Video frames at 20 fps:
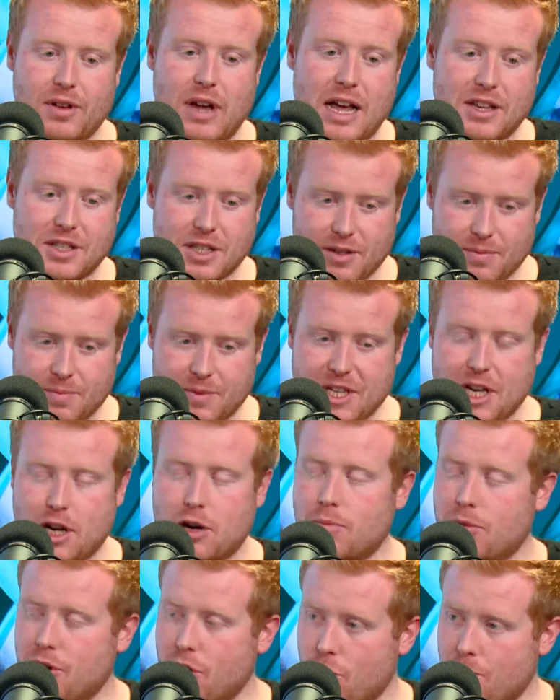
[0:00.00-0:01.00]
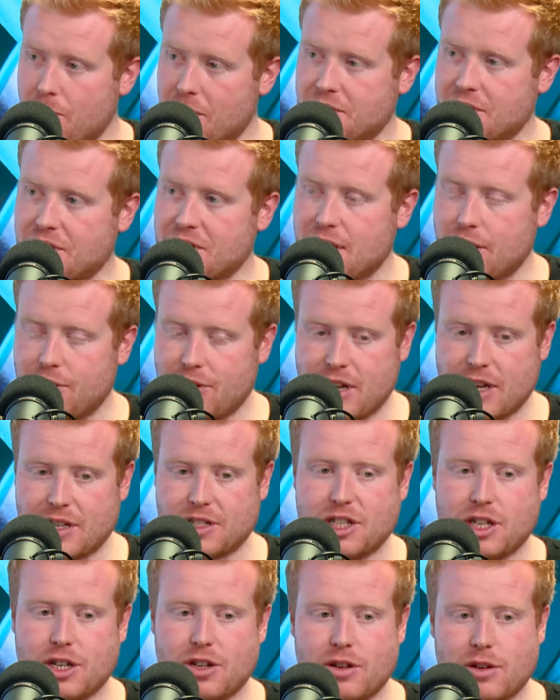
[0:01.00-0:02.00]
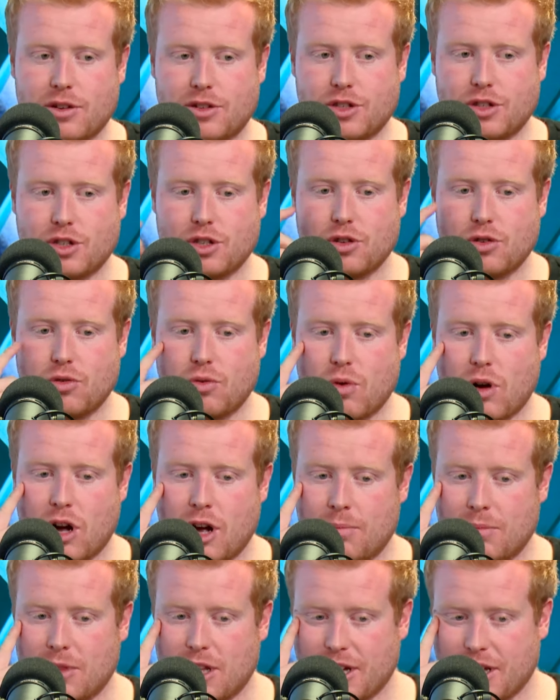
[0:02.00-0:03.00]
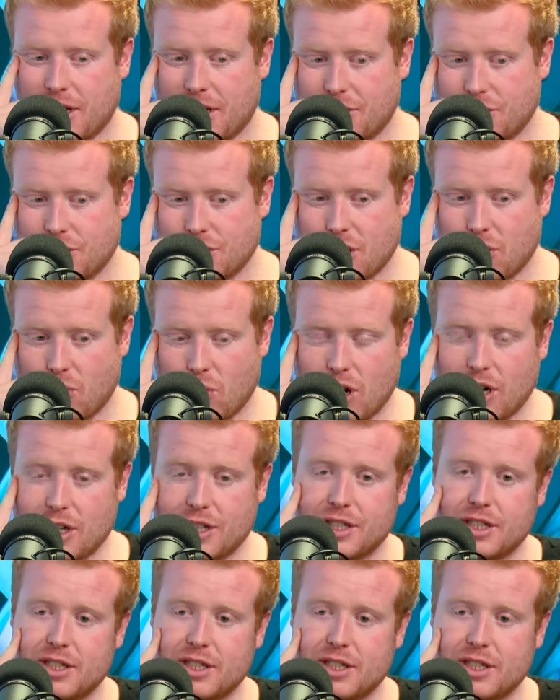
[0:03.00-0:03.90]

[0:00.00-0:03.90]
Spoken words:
as I set up my own business now in the next year or two, I'm like, do you know what?